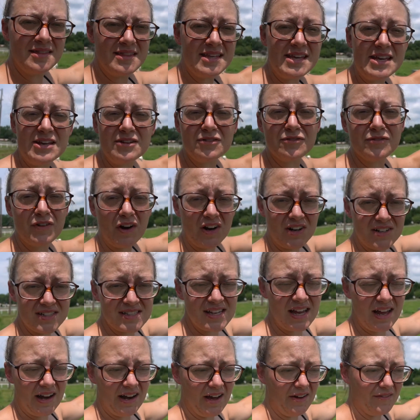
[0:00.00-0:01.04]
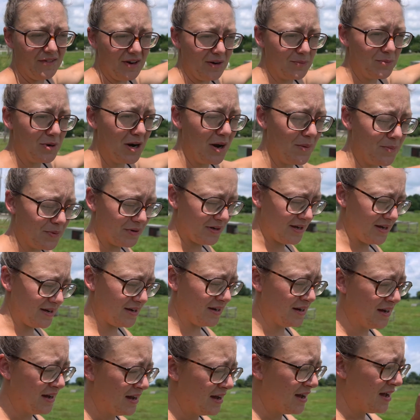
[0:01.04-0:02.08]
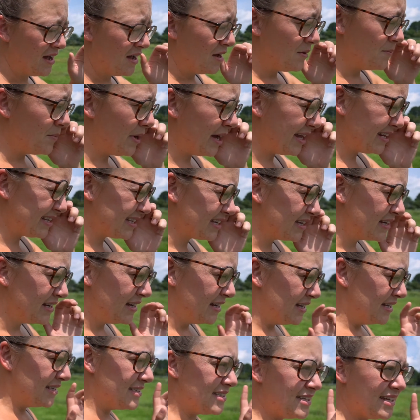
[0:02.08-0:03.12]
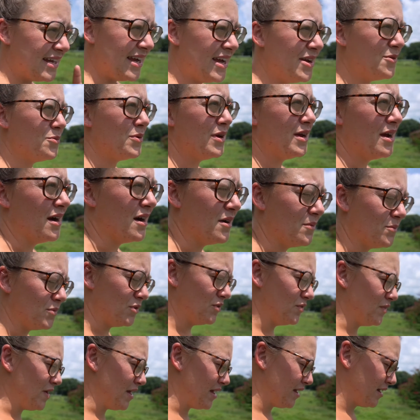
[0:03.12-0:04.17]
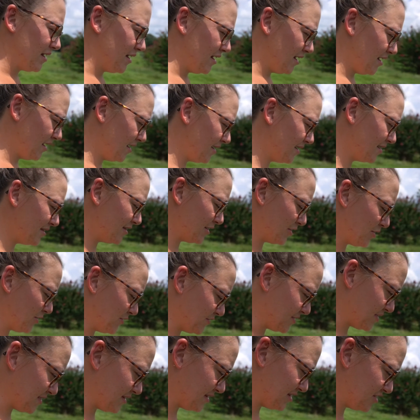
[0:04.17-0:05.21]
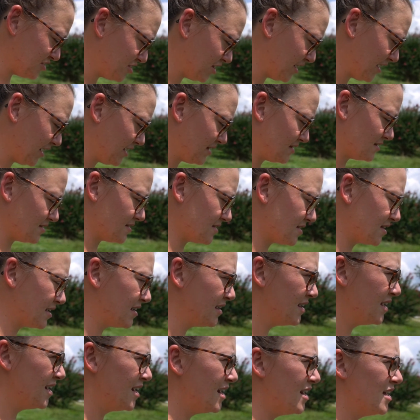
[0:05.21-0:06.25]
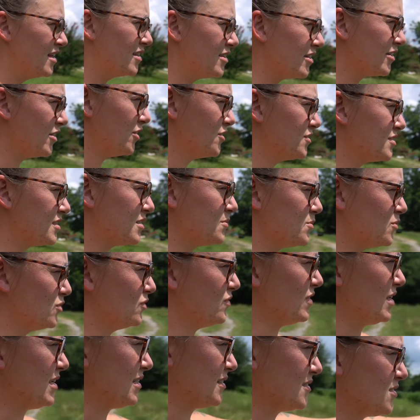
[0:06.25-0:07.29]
the far side of our property. But today we are moving the goats and the chickens. The goats are moving